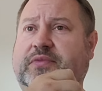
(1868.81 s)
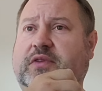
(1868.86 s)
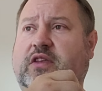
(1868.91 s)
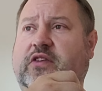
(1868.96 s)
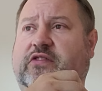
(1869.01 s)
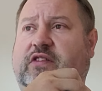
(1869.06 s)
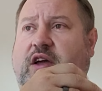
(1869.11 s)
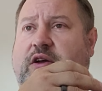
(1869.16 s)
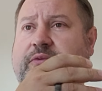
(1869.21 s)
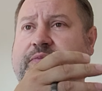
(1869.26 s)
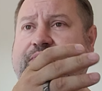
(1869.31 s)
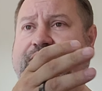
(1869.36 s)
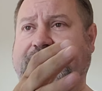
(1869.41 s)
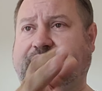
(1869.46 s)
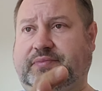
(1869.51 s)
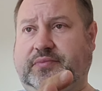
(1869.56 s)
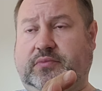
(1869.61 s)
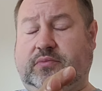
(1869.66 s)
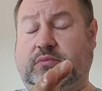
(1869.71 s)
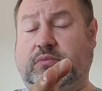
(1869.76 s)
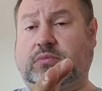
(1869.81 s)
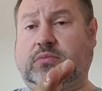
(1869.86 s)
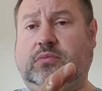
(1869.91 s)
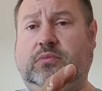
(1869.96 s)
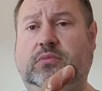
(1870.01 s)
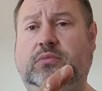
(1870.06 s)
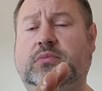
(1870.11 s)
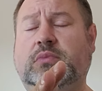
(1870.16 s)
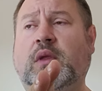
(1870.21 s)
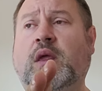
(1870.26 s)
So
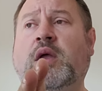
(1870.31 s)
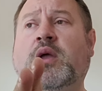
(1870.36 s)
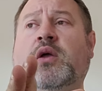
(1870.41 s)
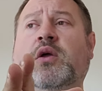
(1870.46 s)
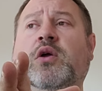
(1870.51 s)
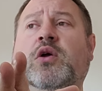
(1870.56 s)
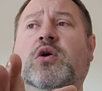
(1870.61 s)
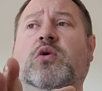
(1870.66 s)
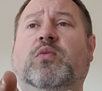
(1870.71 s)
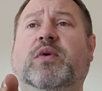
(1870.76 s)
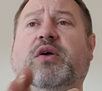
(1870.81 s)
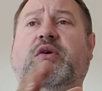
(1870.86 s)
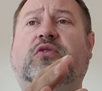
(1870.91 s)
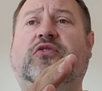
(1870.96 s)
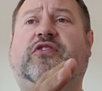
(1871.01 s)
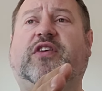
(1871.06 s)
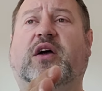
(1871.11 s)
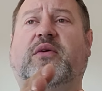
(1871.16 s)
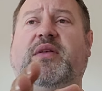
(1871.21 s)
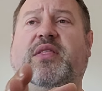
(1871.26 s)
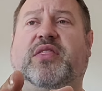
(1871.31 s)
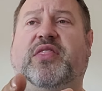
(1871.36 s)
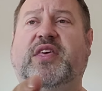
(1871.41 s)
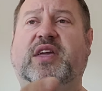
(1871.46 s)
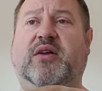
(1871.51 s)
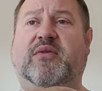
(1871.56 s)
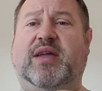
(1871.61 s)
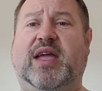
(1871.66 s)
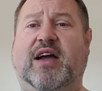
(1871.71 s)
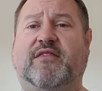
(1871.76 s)
we also, in
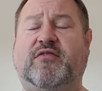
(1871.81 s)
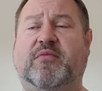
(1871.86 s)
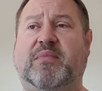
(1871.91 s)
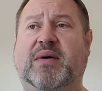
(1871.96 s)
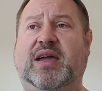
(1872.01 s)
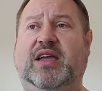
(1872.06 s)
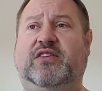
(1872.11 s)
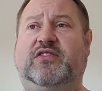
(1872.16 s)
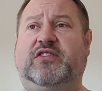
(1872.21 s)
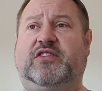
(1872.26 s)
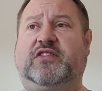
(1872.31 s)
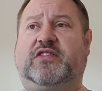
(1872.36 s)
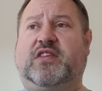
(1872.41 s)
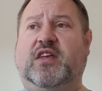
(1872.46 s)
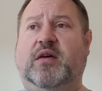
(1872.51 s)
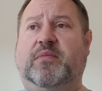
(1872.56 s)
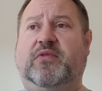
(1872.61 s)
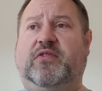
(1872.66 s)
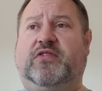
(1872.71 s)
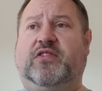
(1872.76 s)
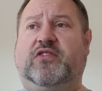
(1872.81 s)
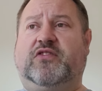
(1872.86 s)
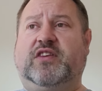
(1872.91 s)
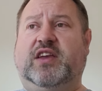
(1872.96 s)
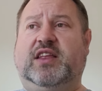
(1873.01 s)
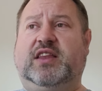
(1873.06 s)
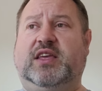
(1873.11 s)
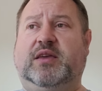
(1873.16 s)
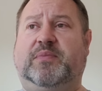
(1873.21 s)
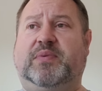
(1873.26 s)
theory, have a major disturbance to
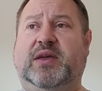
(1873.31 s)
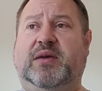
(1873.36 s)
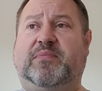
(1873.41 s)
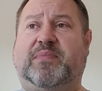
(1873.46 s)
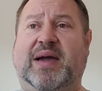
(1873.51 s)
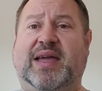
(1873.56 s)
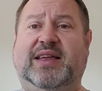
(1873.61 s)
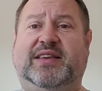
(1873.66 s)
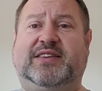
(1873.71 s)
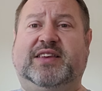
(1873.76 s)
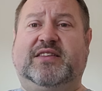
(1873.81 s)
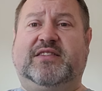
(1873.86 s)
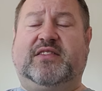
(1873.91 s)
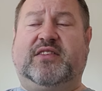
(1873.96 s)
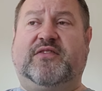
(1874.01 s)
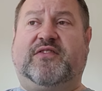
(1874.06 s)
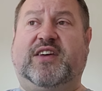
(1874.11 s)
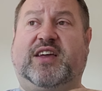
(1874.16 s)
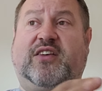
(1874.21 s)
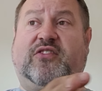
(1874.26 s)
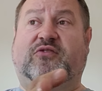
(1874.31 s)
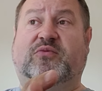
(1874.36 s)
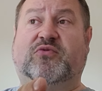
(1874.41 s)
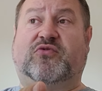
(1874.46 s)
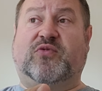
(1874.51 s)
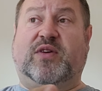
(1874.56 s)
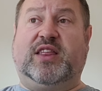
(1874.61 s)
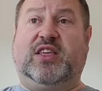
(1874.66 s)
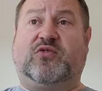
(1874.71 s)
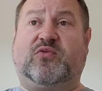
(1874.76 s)
GDP baked into the figures from
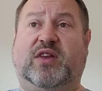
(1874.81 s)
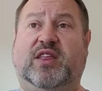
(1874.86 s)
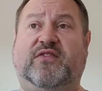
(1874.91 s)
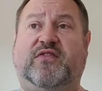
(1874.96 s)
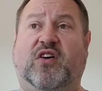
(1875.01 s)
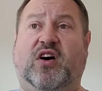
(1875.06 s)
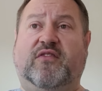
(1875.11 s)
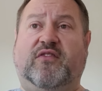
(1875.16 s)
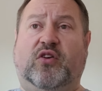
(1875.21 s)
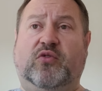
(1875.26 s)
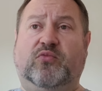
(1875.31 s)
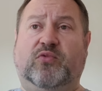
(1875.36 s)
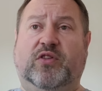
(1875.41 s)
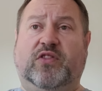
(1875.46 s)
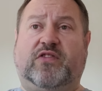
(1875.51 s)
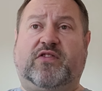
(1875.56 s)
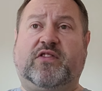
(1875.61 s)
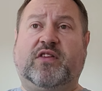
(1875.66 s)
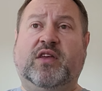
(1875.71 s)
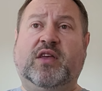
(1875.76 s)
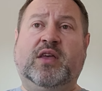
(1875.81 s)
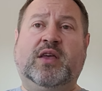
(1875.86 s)
2025 onwards